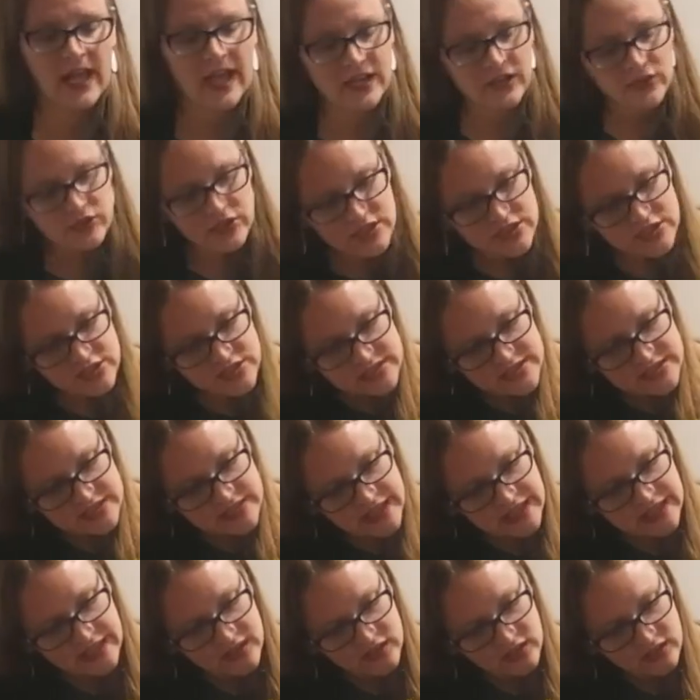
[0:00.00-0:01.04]
And you can just
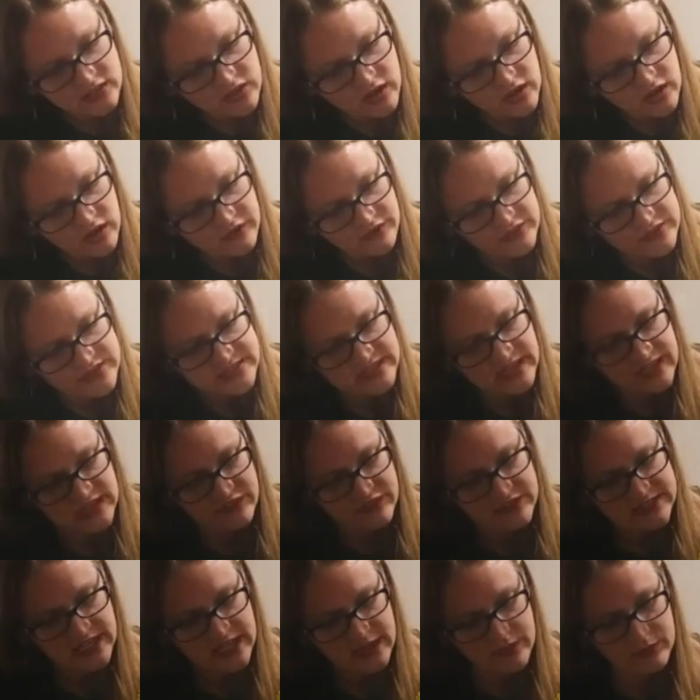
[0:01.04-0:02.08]
lay it along the
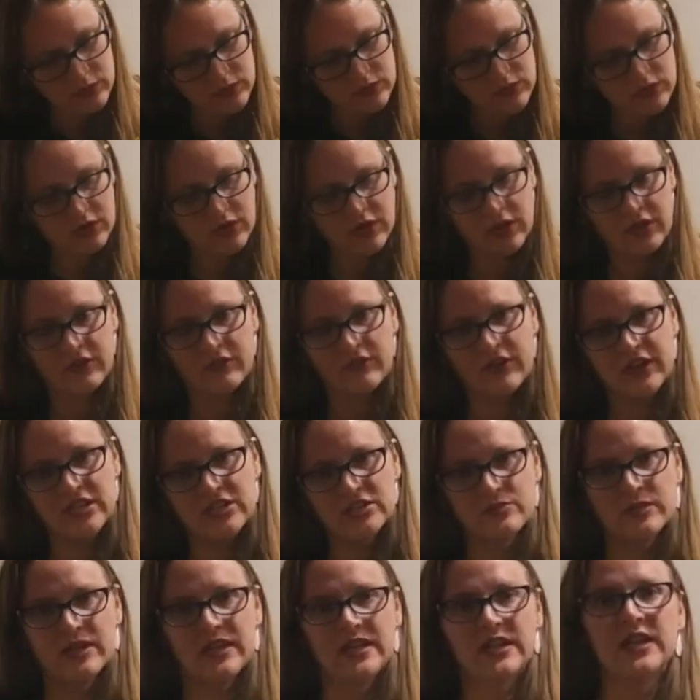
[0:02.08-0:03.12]
side of a table or an
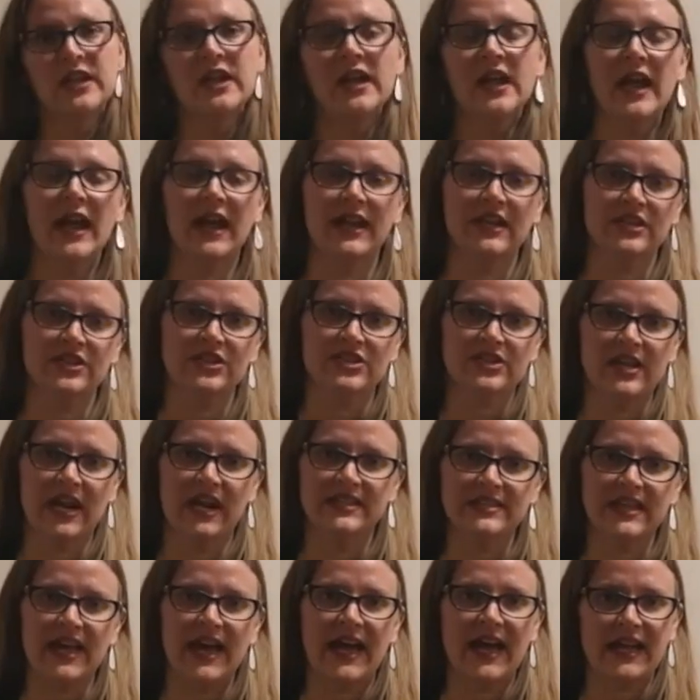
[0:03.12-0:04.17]
arrangement and just
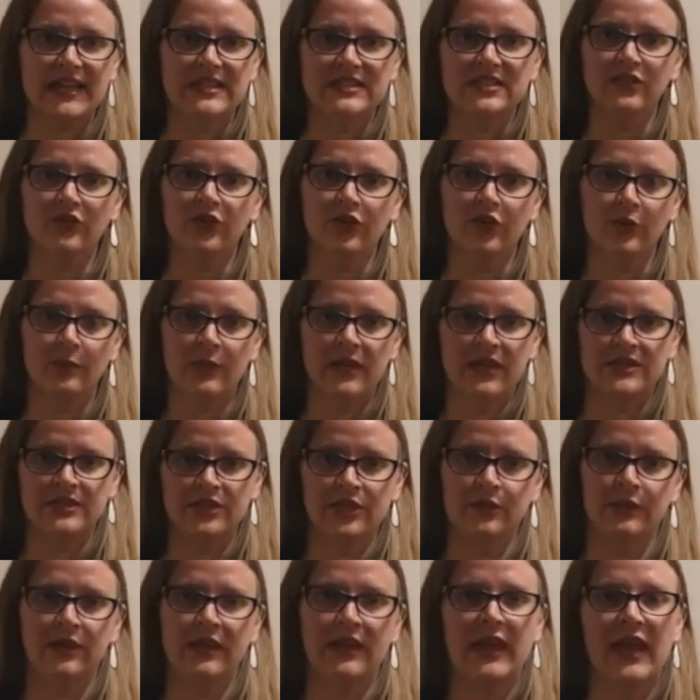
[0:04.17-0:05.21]
kind of adds a little bit
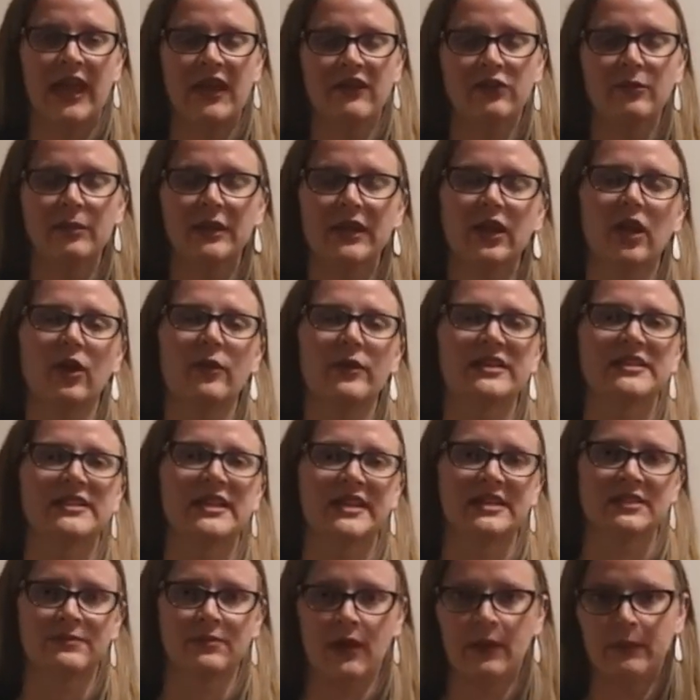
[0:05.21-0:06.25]
to it. Everybody always
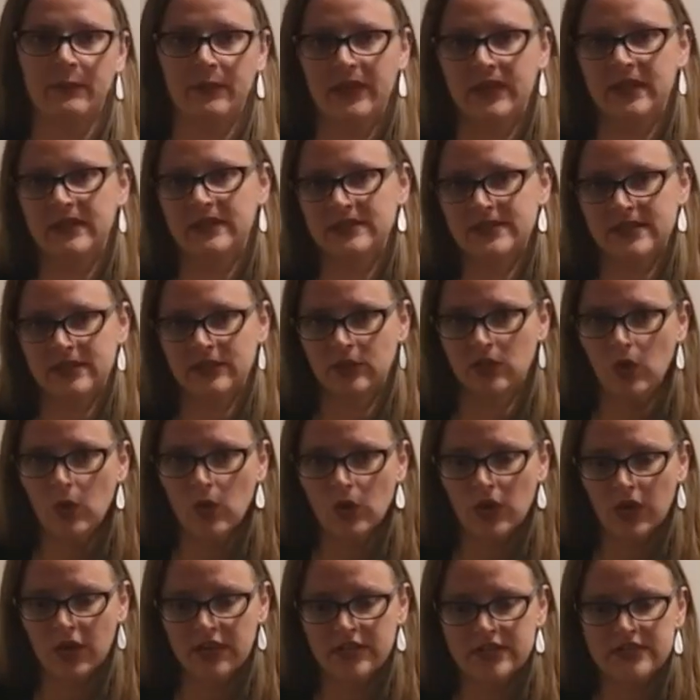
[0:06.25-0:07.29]
thinks pumpkins and
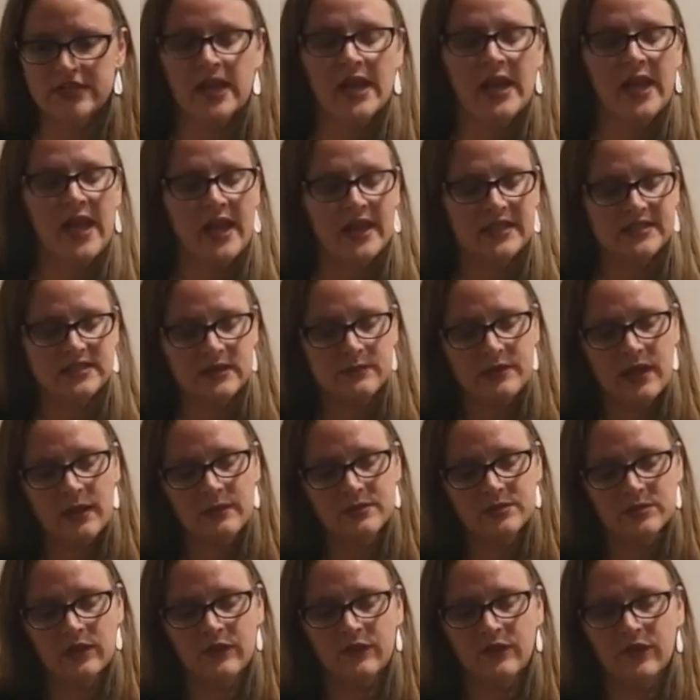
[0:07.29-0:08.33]
gourds, and
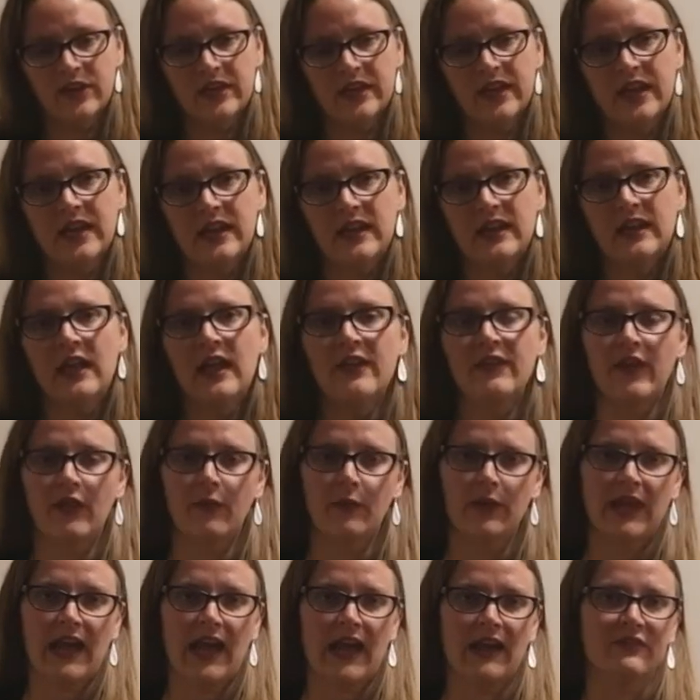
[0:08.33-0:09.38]
sometimes we forget
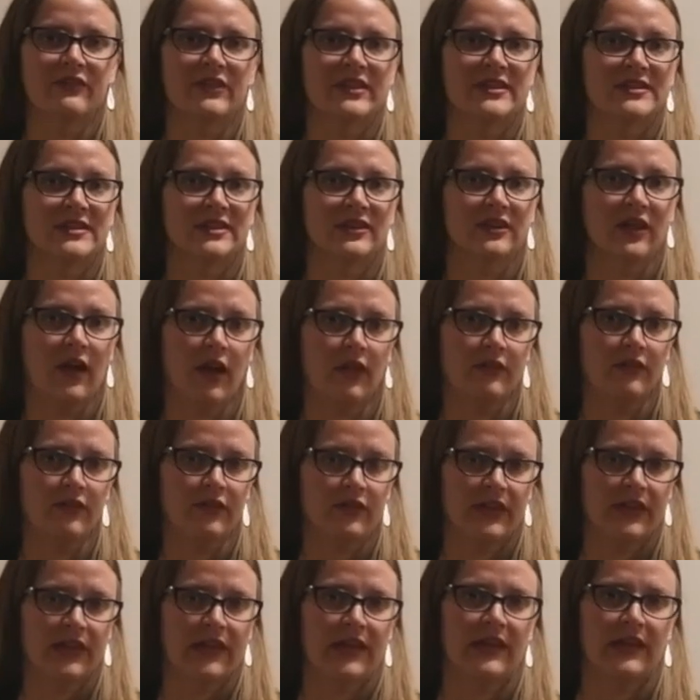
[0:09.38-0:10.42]
that we have this
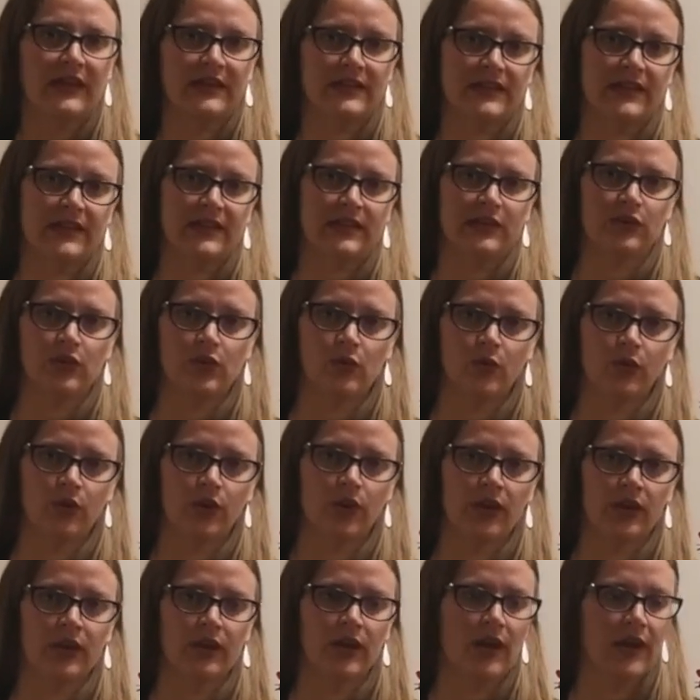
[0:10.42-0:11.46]
lovely Indian
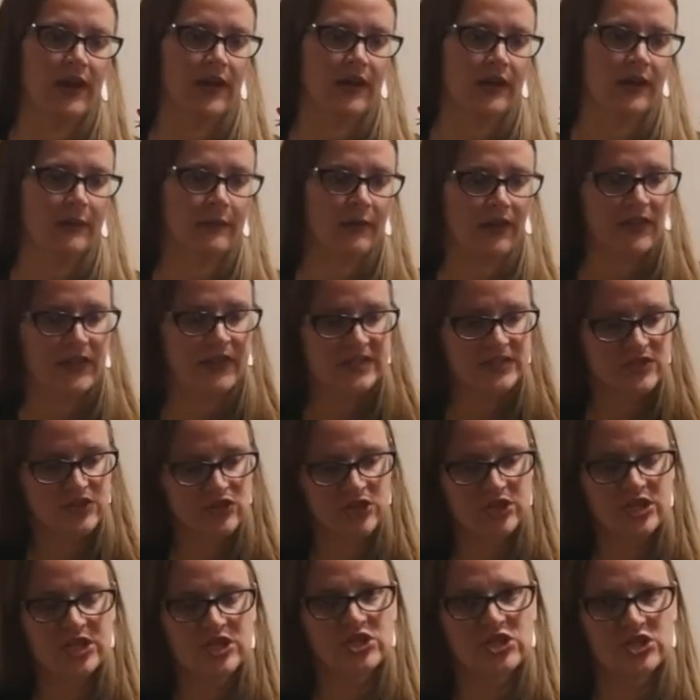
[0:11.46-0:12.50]
corn, um, I think is
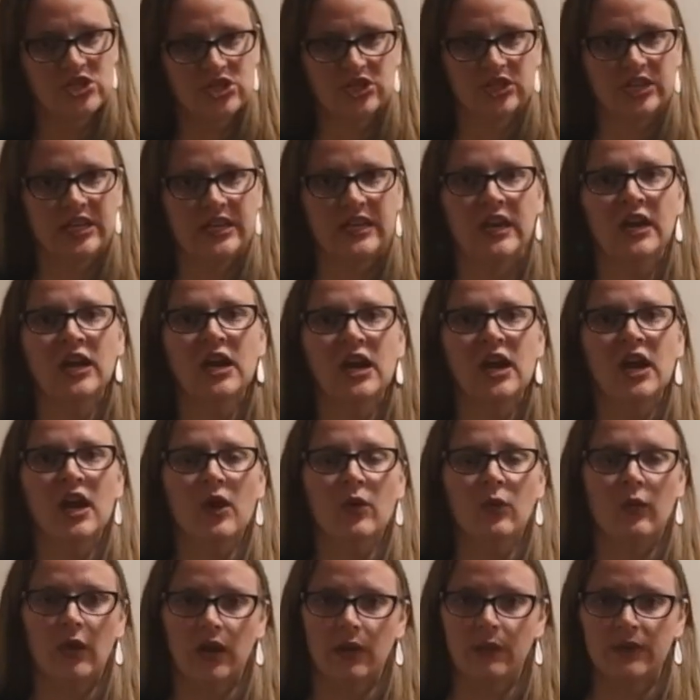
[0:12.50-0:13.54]
traditionally
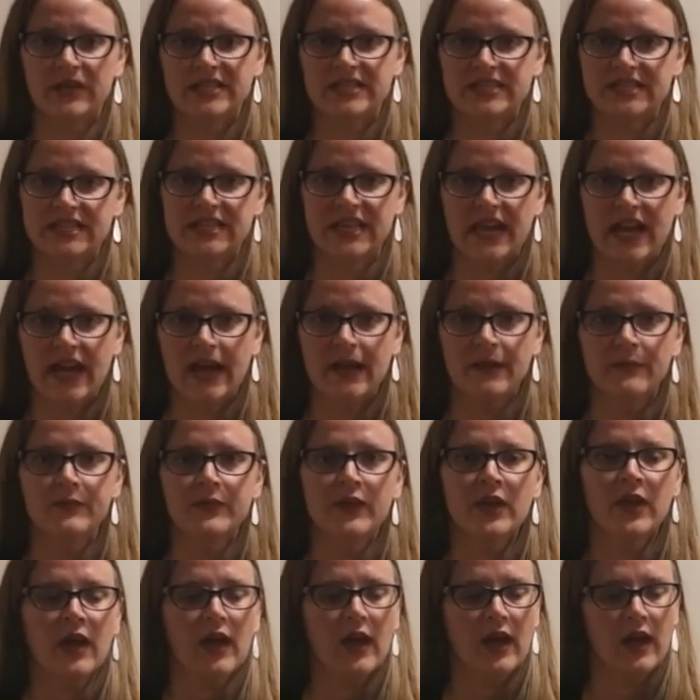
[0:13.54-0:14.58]
where we see
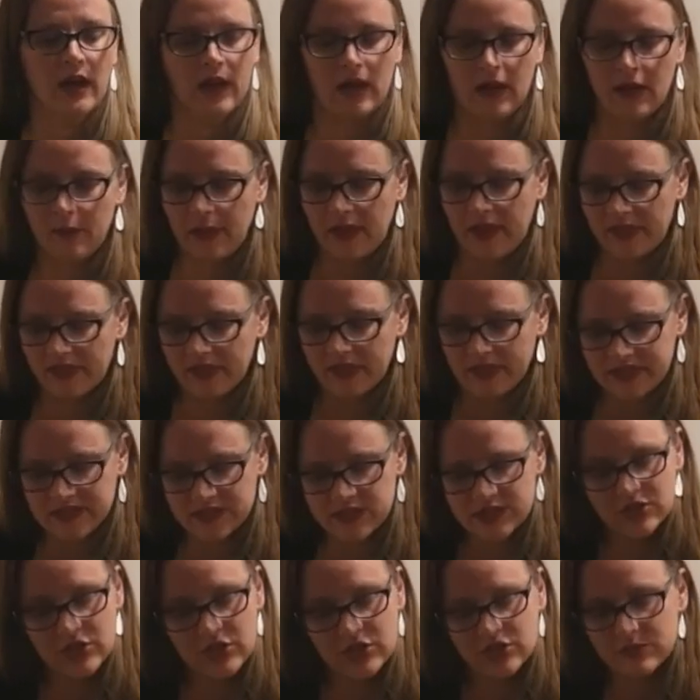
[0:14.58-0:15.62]
that. Um, and
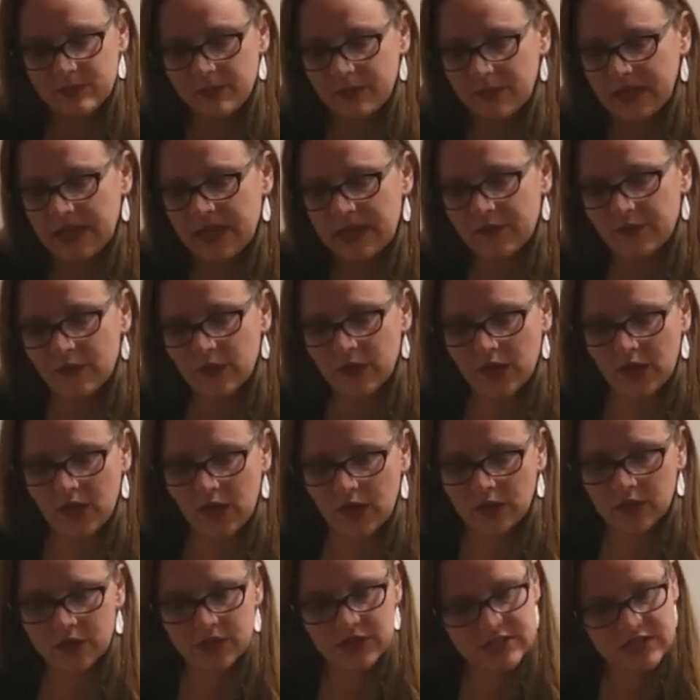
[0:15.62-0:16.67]
this, there's many different
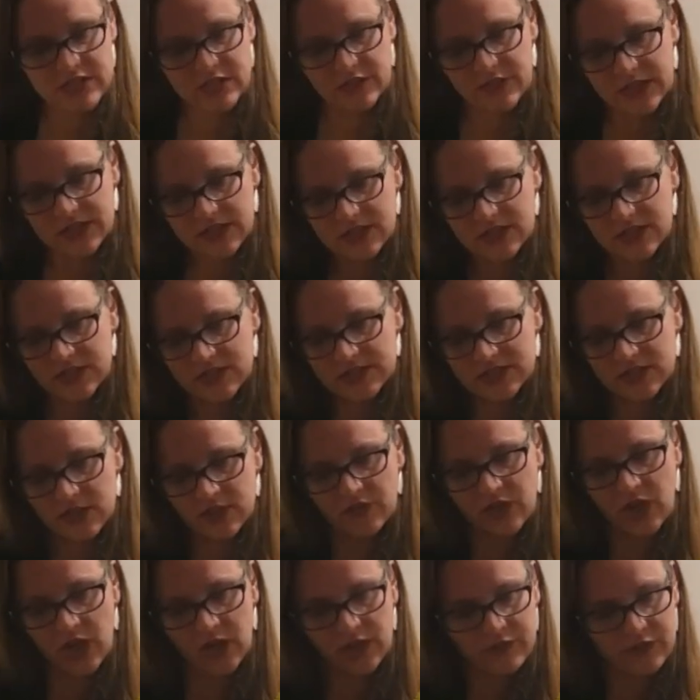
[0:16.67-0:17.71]
colors of it, so
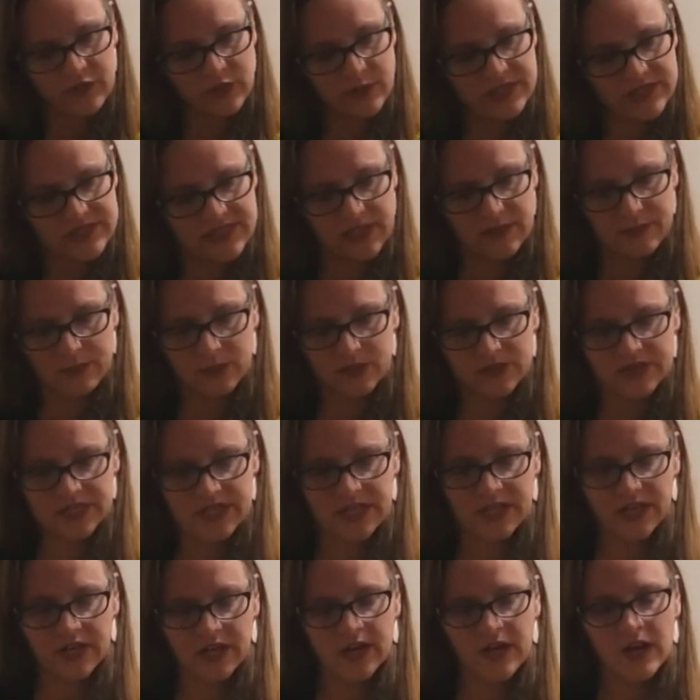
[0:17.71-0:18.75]
I've got a few examples
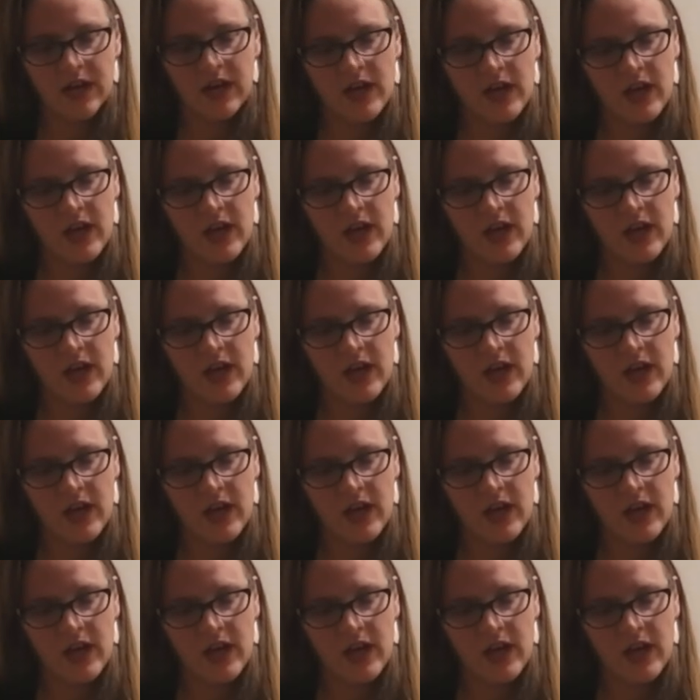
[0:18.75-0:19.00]
here.